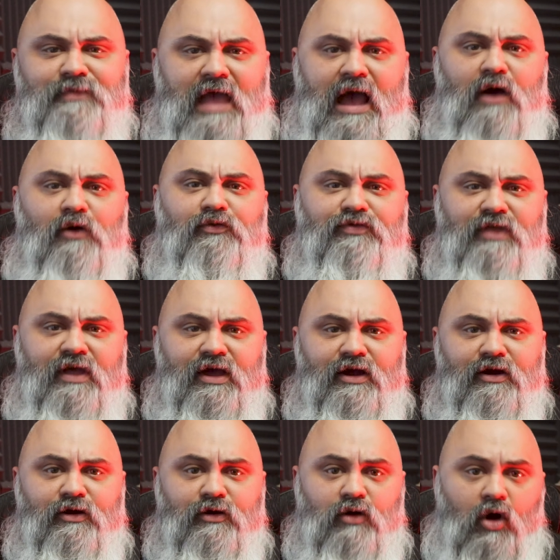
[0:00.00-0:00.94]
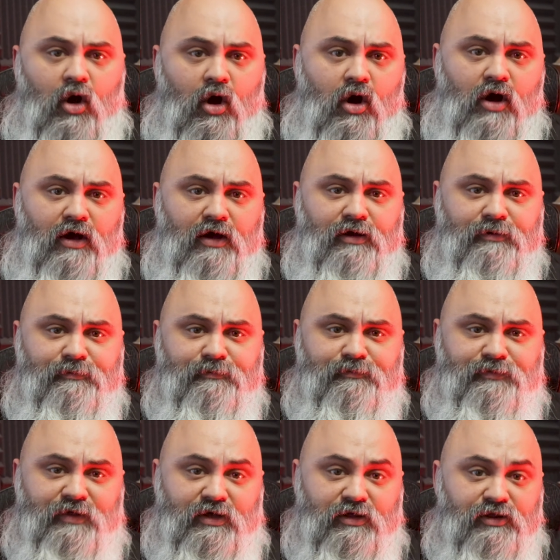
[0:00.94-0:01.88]
out there on
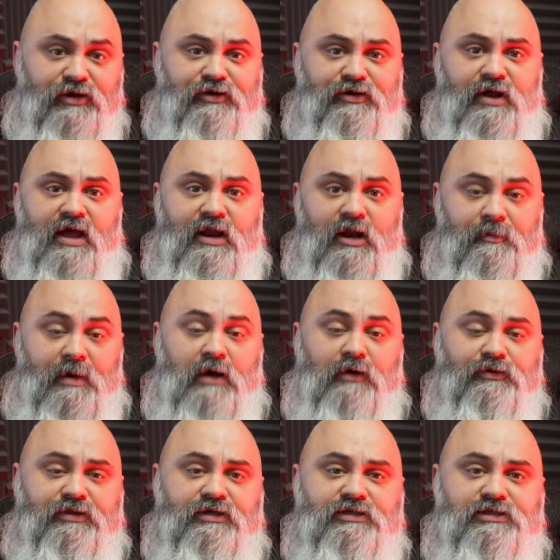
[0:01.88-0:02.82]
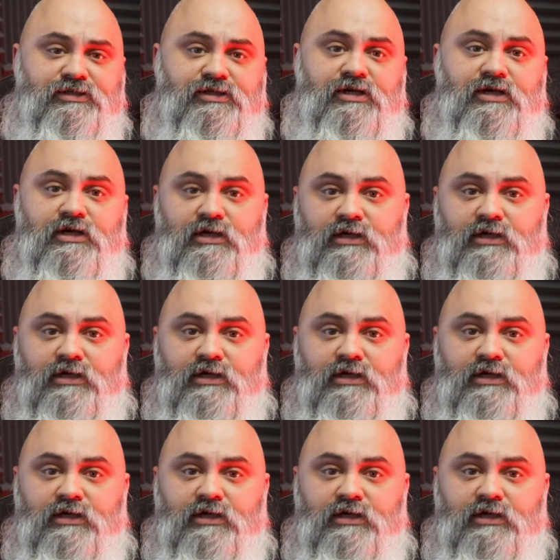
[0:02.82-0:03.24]
the ClearNet about this